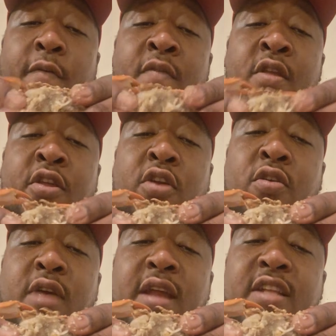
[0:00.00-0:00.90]
to
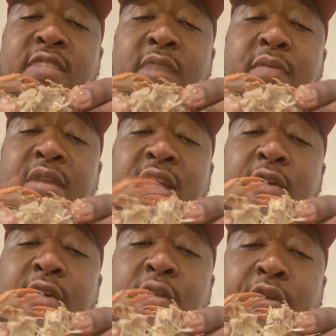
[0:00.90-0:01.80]
crack this baby down the
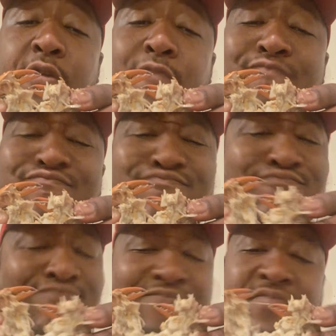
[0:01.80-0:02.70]
middle.
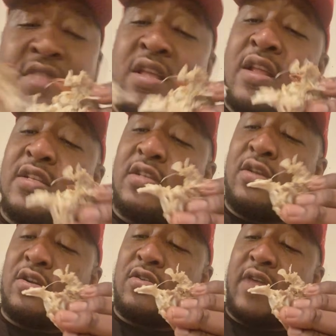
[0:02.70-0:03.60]
It's a good
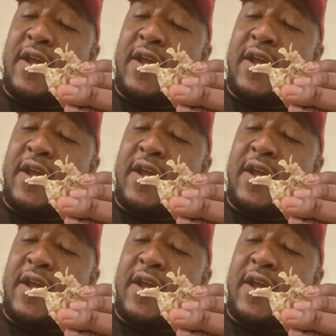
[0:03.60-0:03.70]
crack.